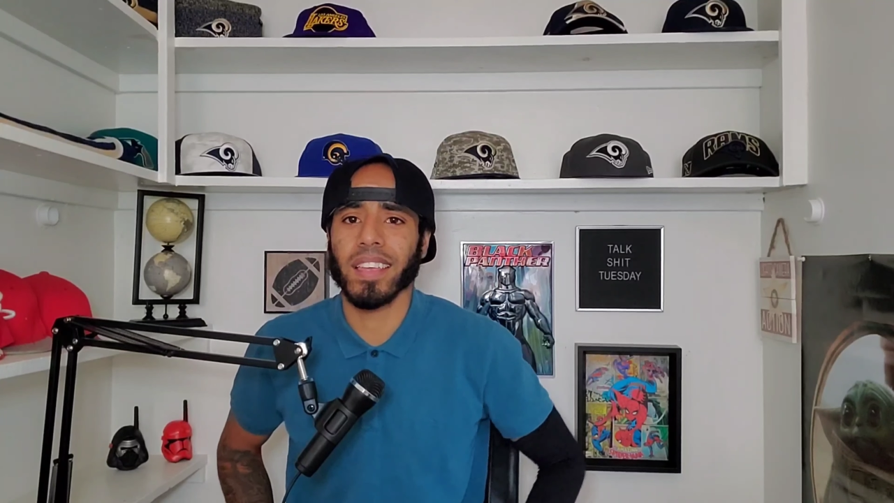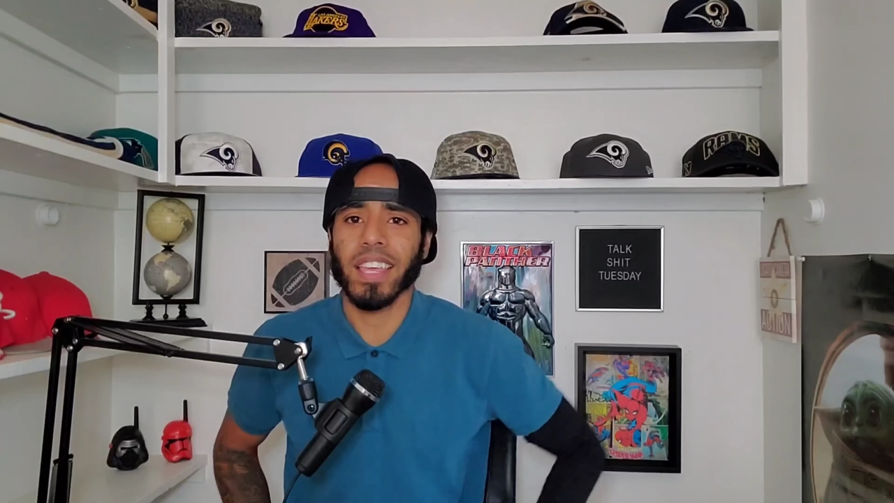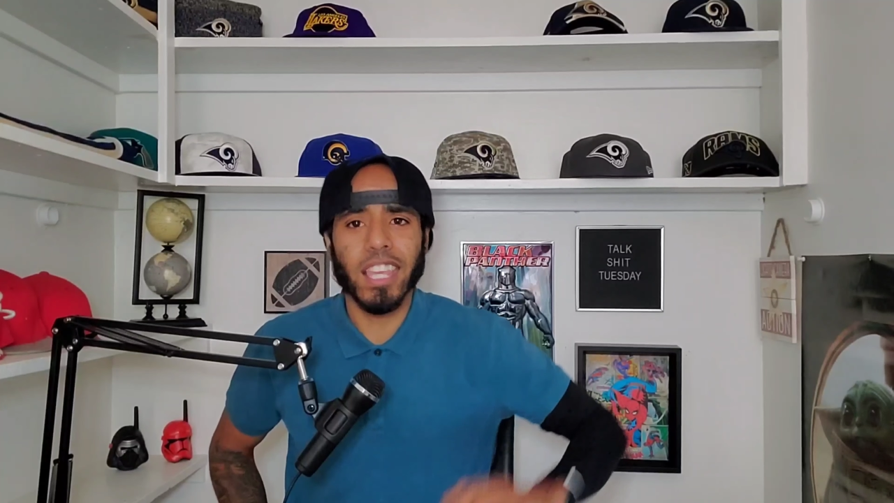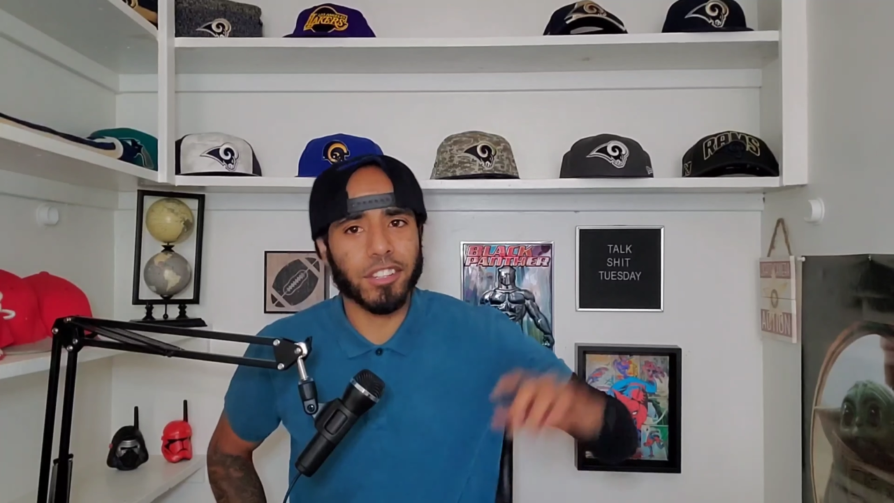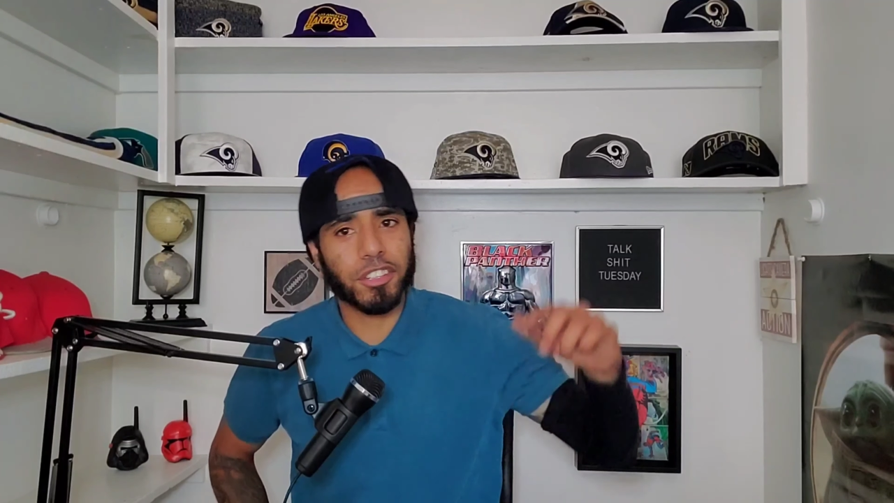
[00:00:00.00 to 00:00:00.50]

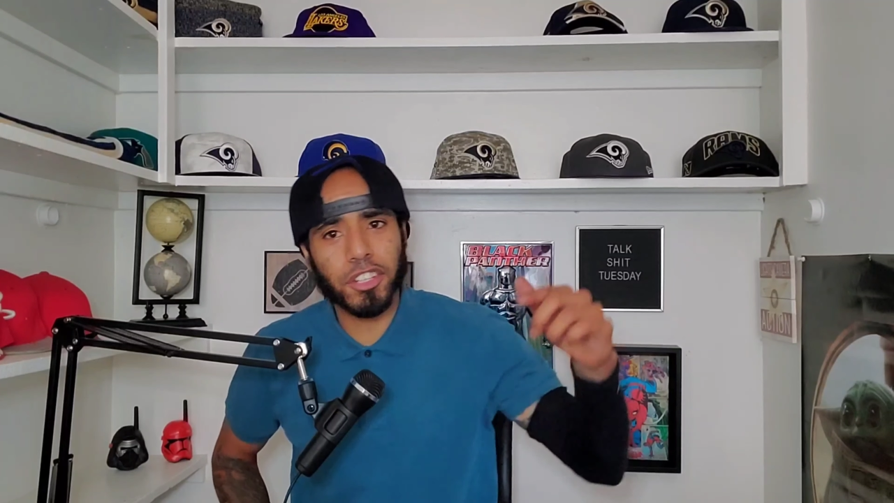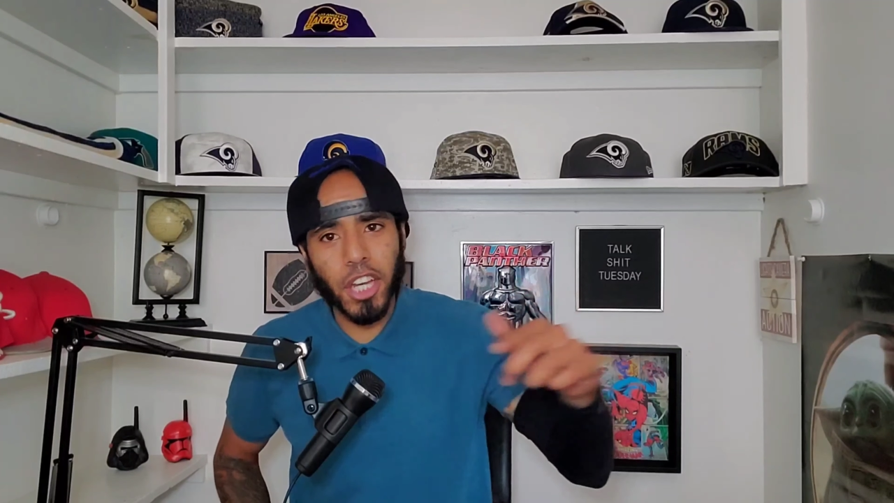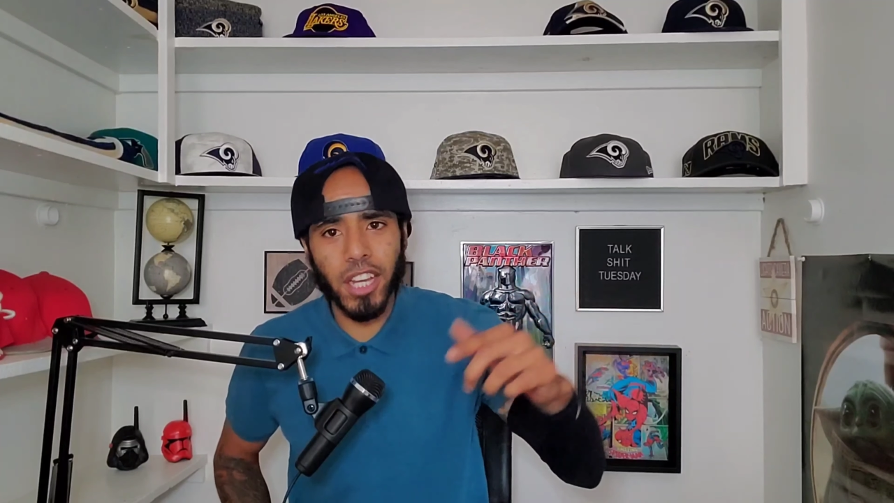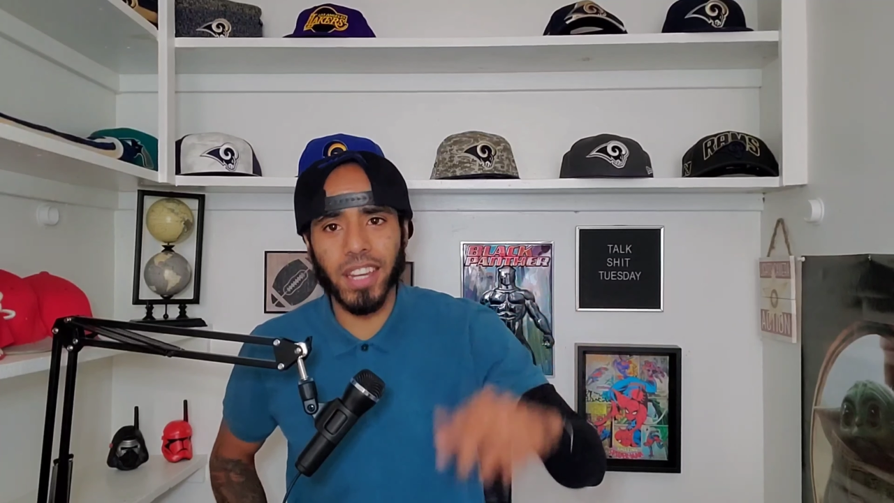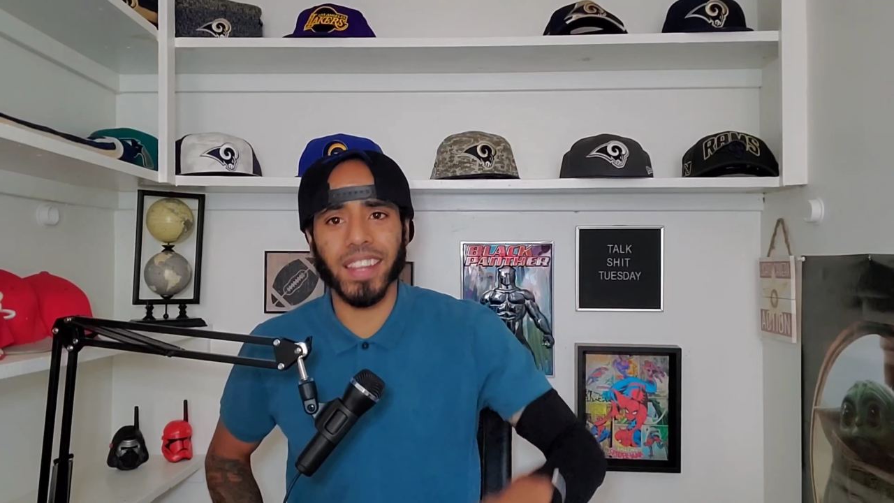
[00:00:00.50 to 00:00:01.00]
He
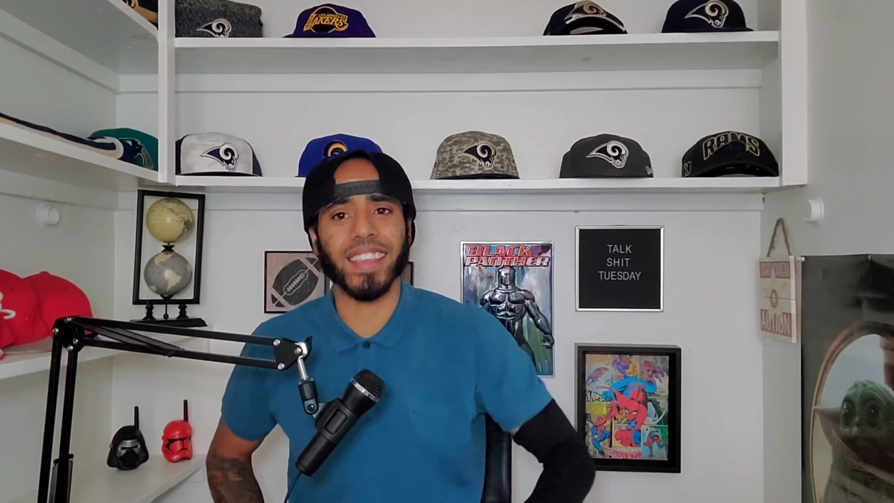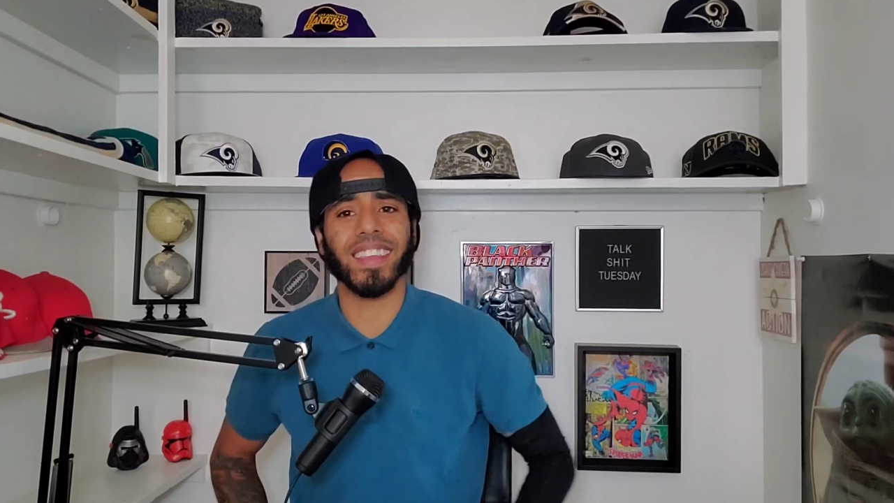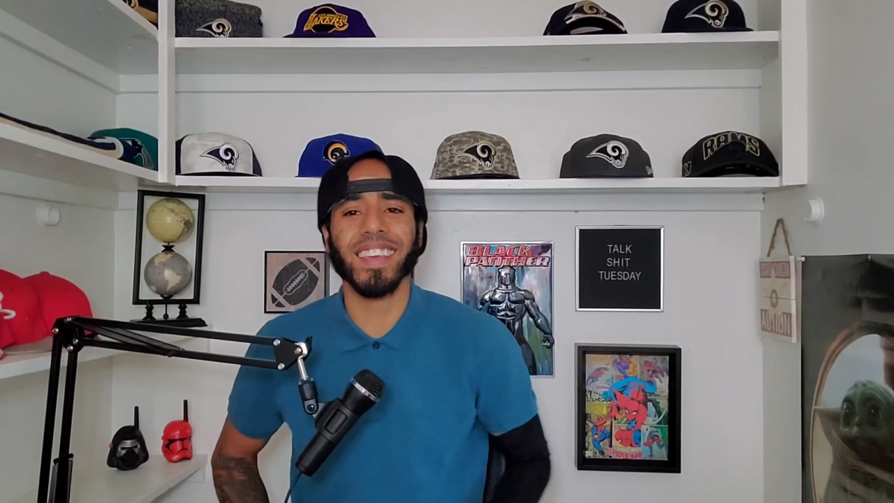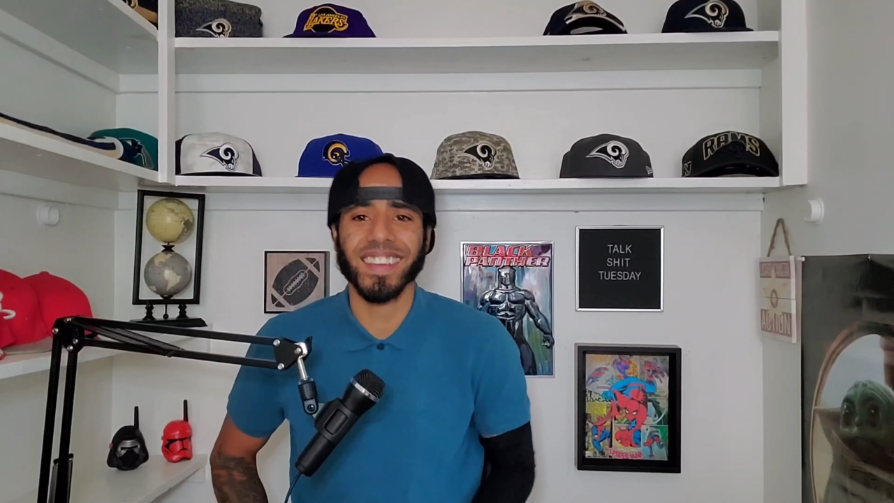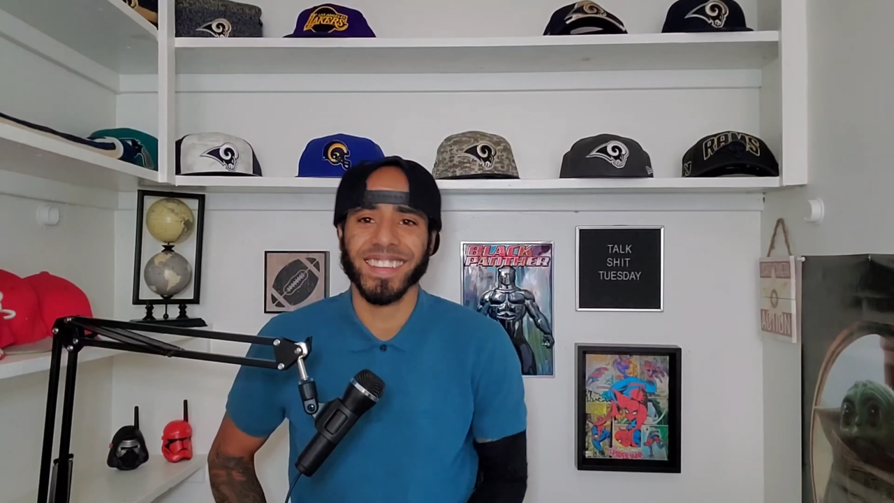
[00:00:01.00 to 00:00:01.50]
cheated.